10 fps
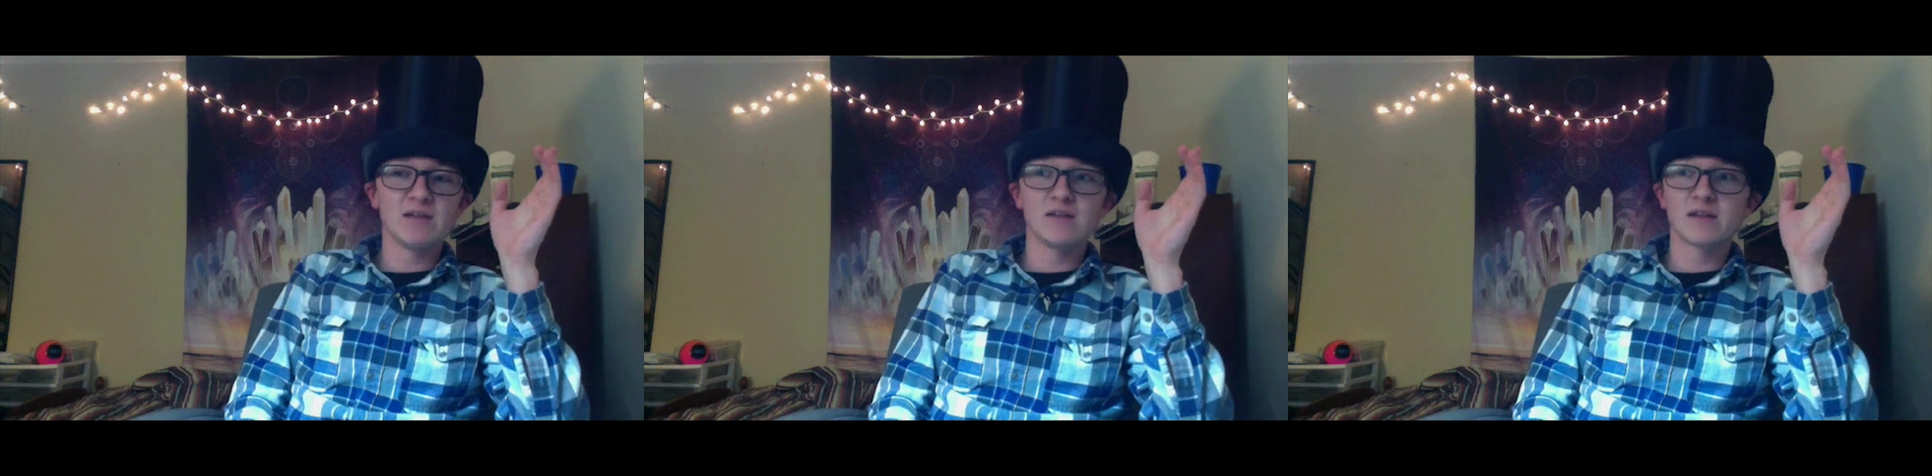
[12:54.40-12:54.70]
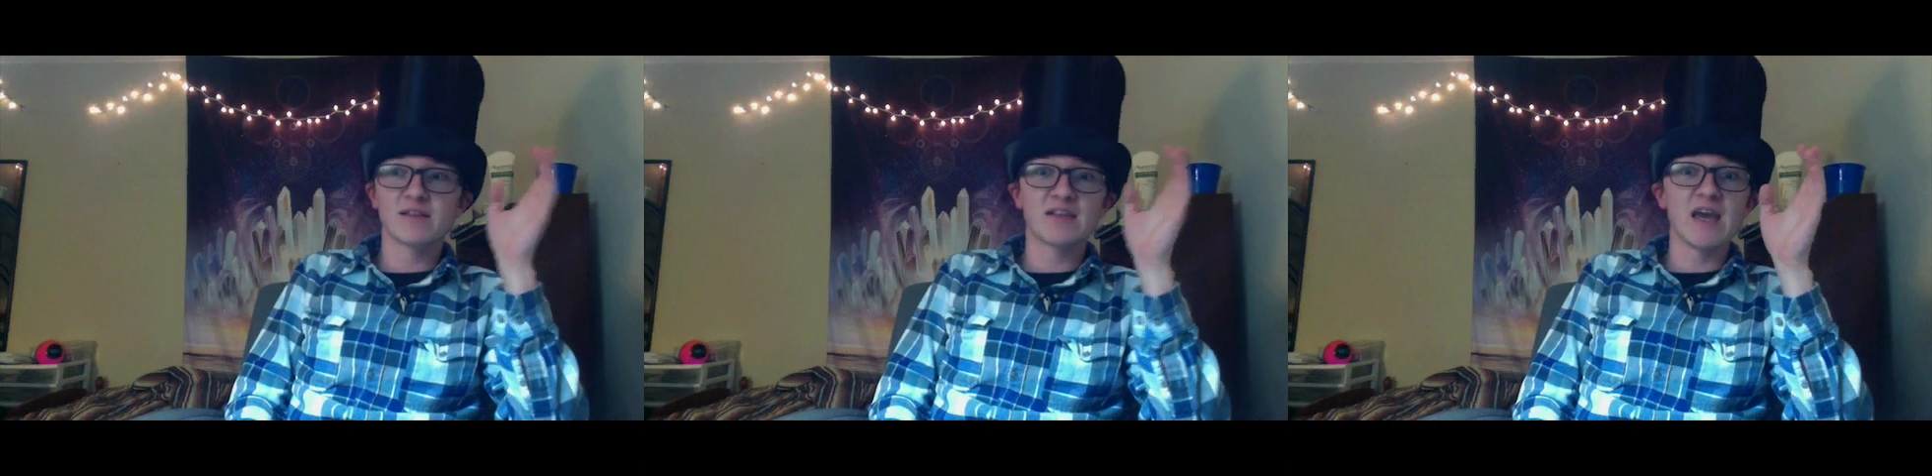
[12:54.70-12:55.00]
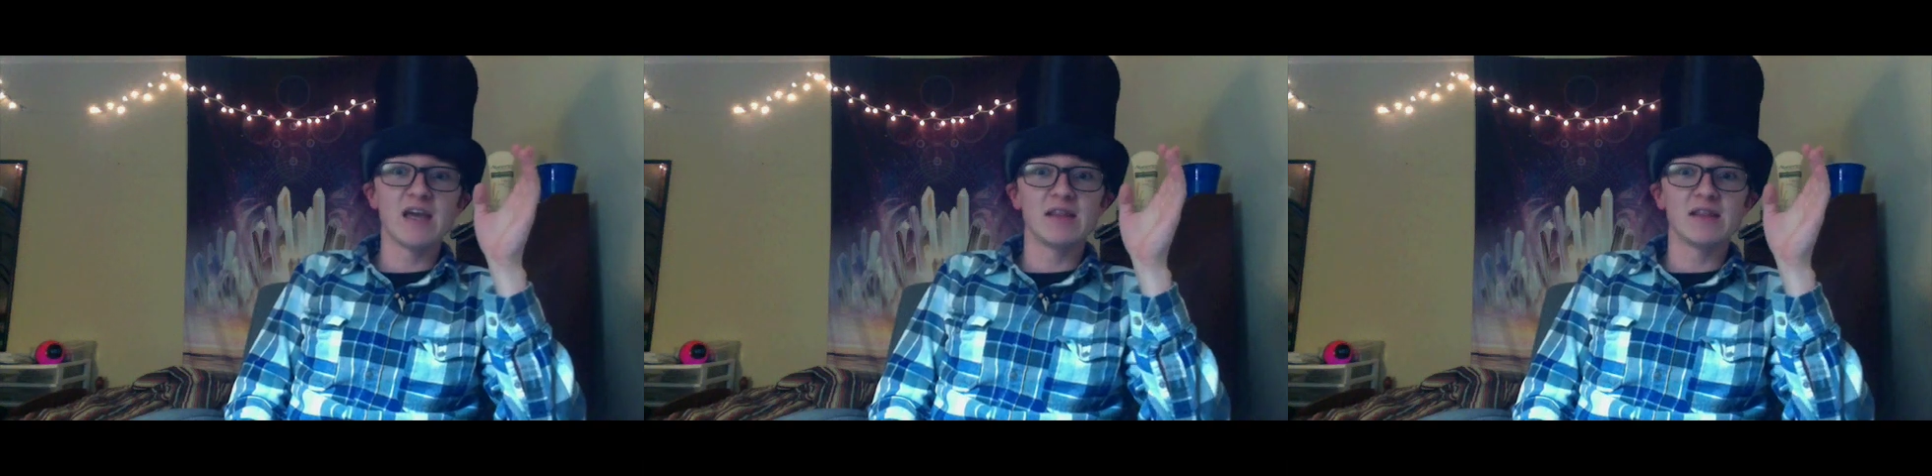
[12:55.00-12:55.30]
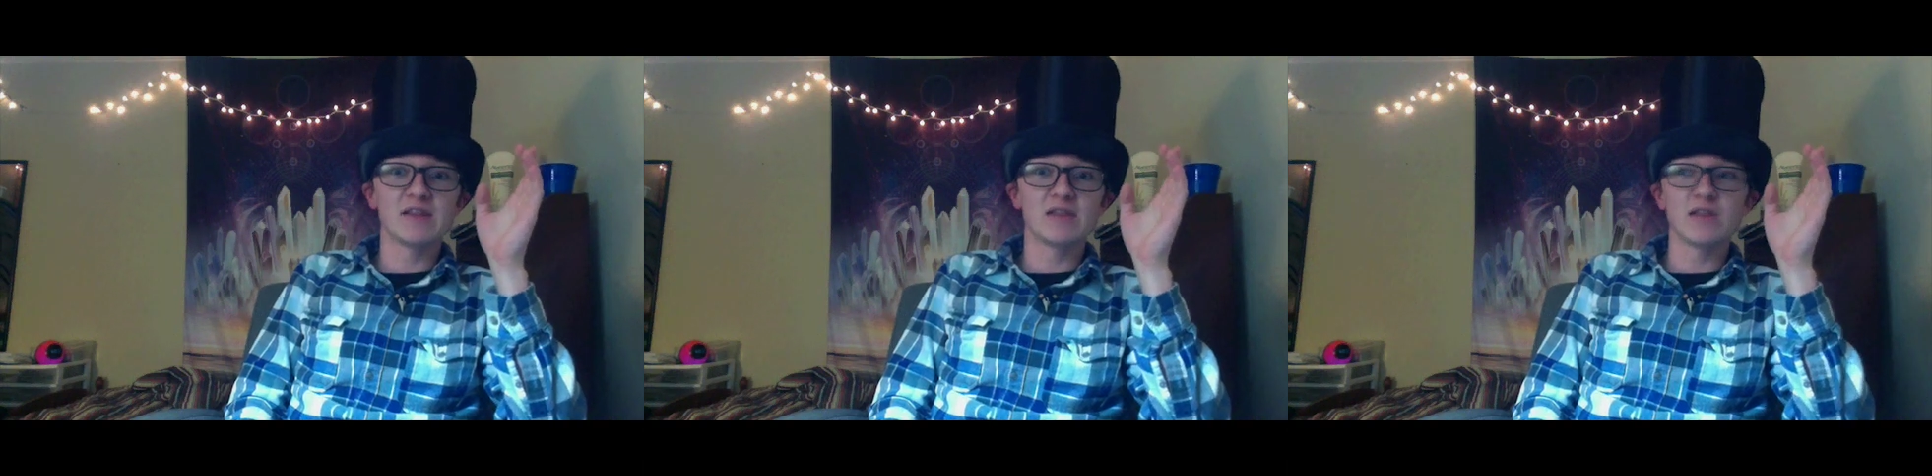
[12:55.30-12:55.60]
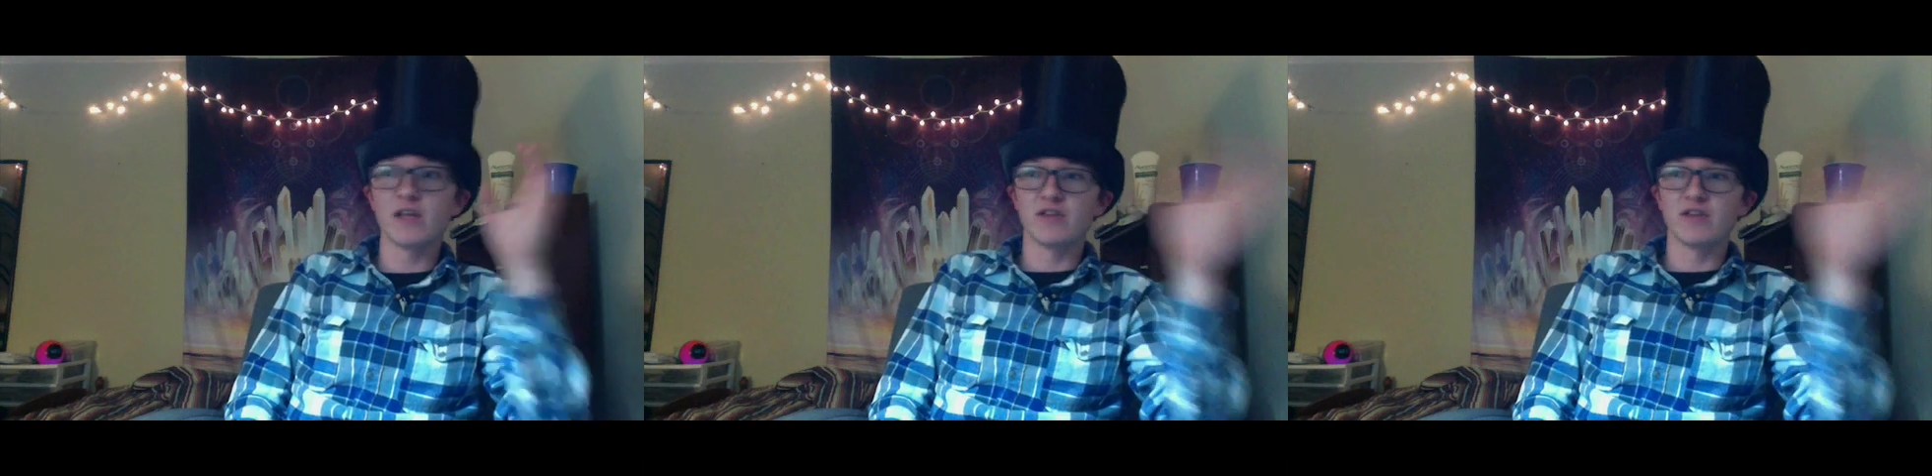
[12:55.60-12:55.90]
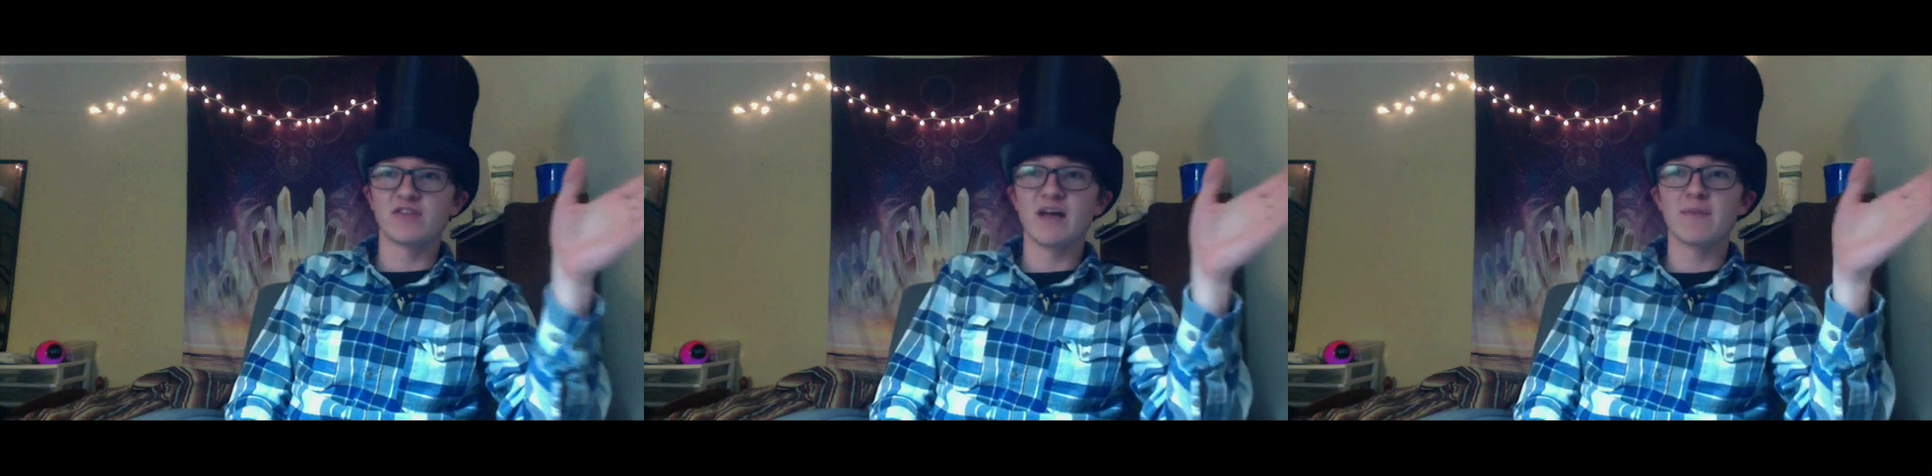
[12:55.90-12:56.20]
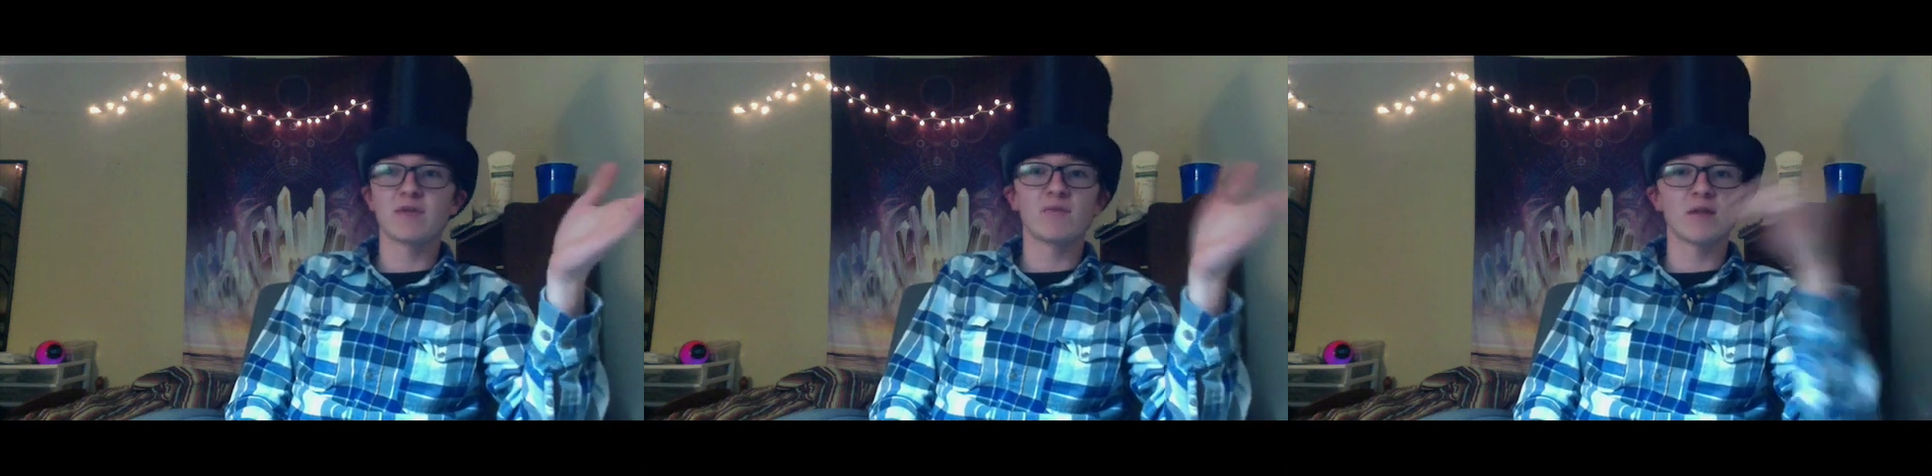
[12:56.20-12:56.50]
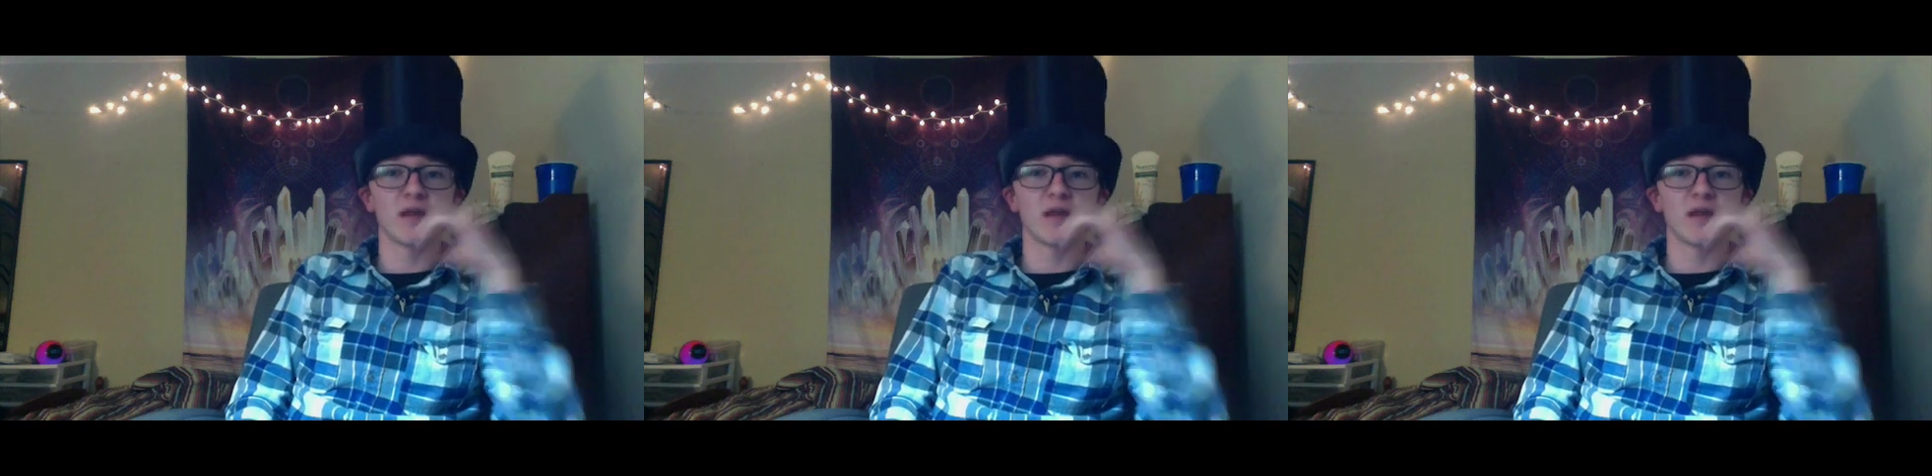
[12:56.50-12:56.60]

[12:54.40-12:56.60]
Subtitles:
they just stop at the red light